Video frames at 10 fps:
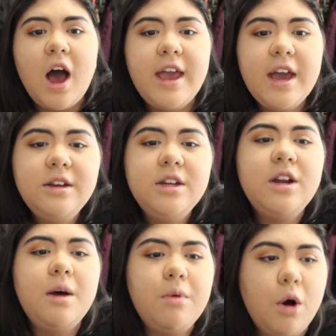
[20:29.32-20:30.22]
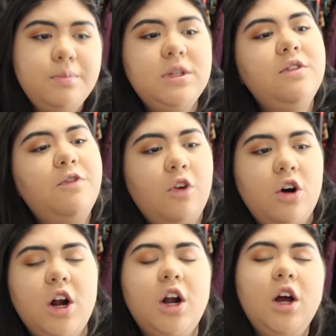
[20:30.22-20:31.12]
I ended up opting
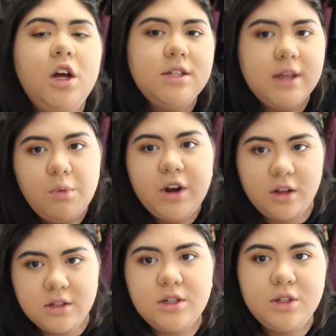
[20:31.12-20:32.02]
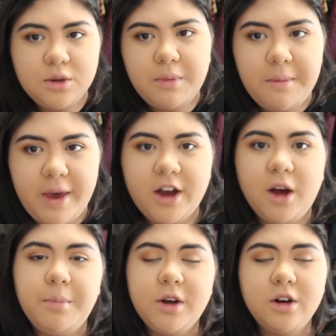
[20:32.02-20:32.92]
for someone else to do my
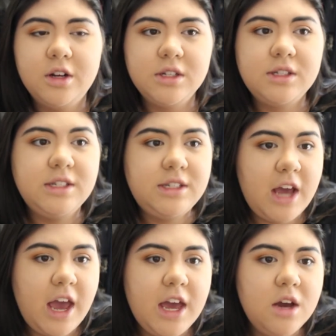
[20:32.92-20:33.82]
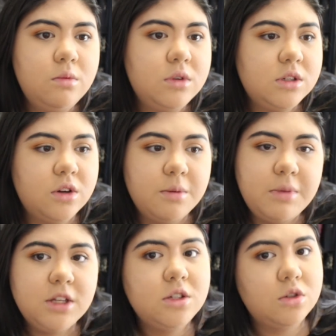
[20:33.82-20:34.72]
makeup because the day was gonna
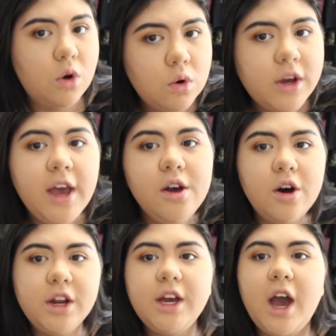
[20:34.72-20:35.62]
be so chaotic.